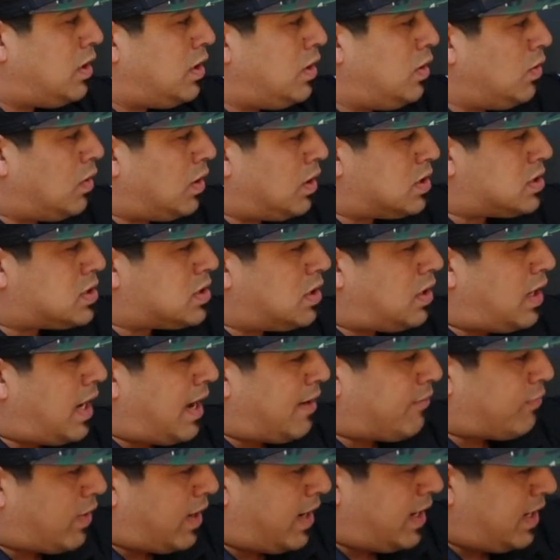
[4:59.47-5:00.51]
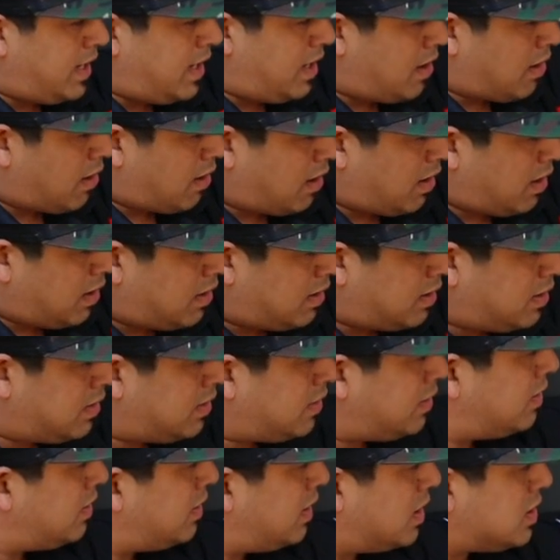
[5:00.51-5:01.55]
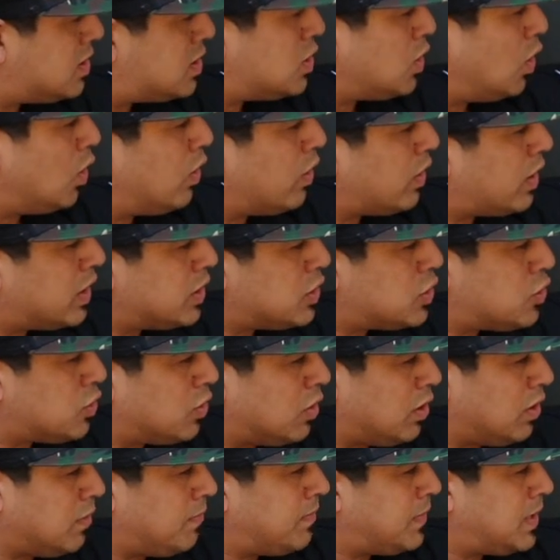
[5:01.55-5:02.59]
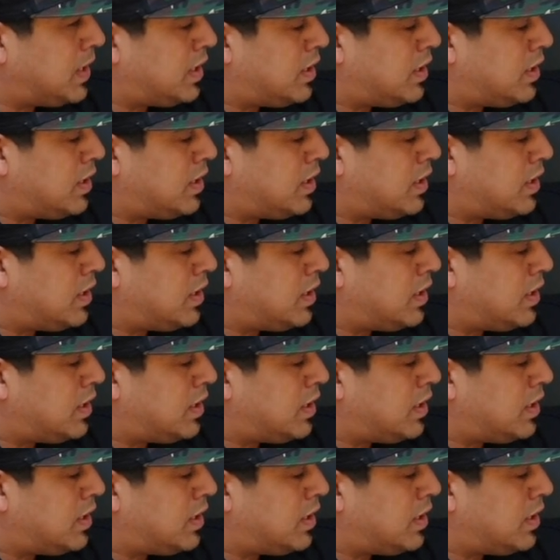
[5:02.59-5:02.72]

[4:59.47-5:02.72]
You also have right here a solar control.